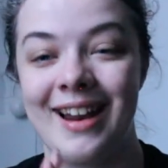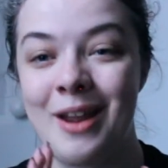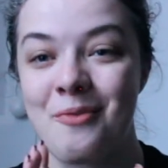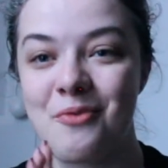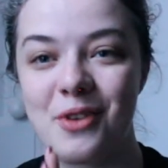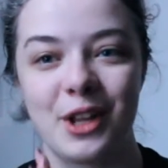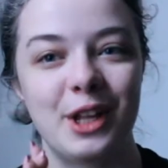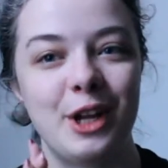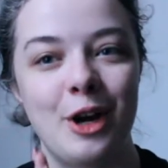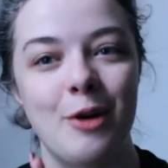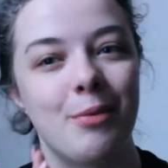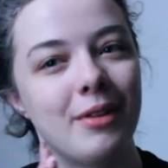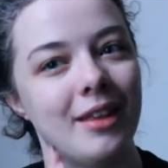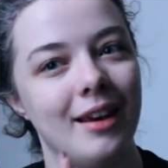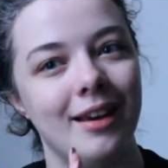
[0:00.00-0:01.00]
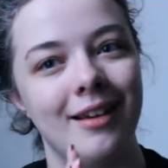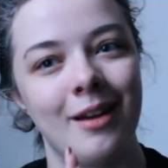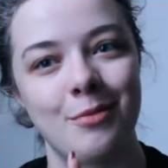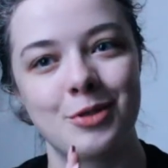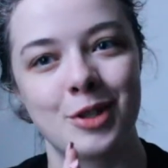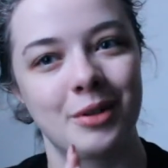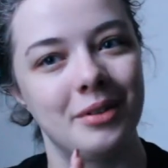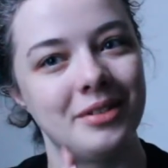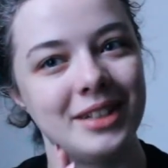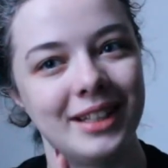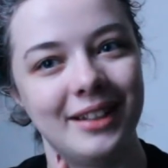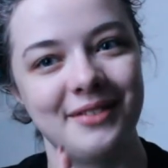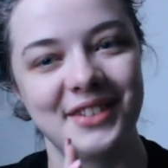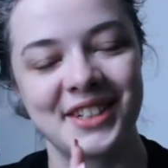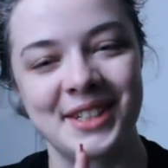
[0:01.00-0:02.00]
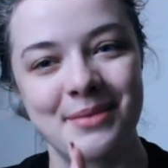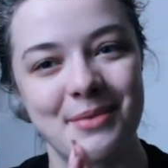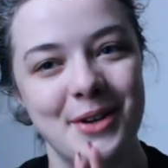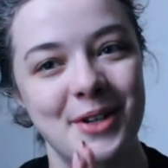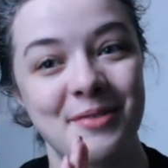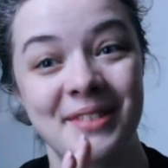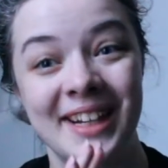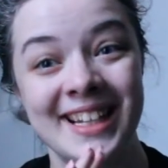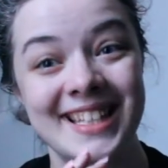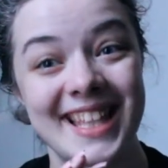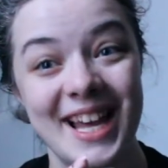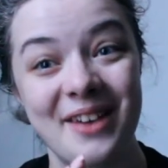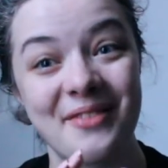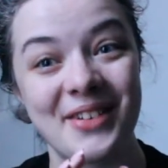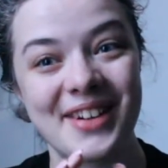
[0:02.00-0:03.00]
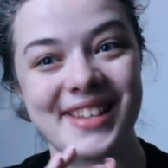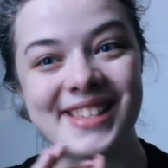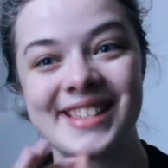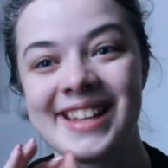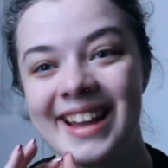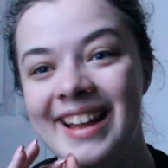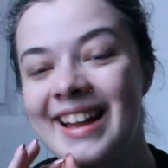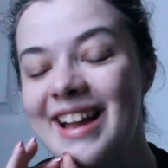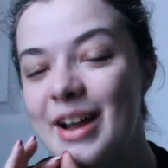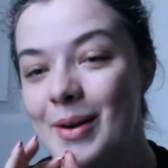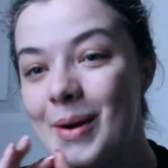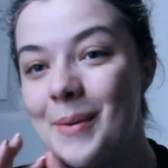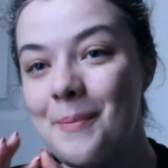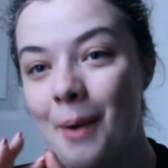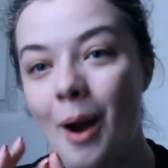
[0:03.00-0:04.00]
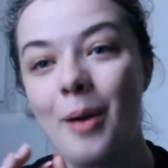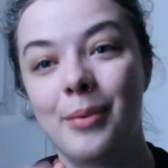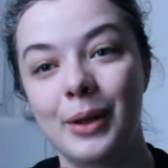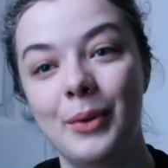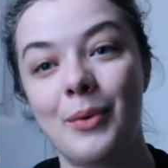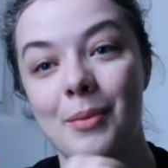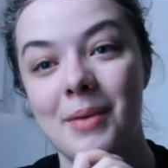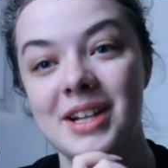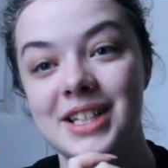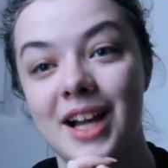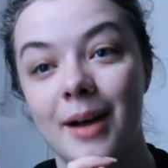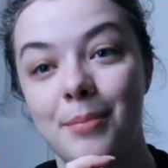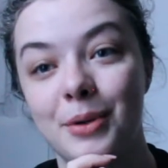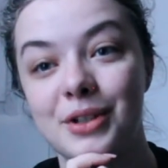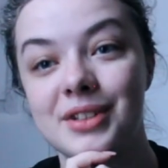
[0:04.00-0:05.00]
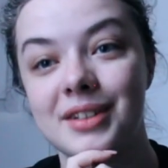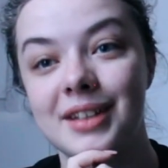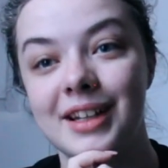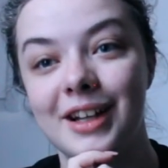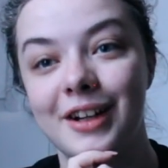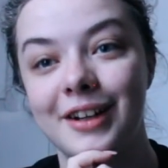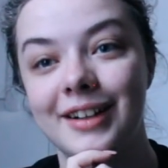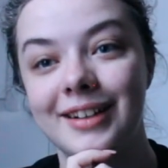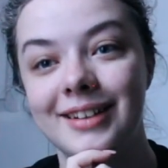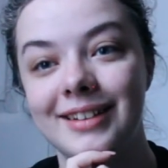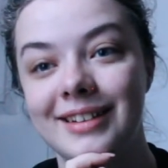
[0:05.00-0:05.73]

and I'm really hoping that he comes through and delivers some more because that was probably one of my top books of the year.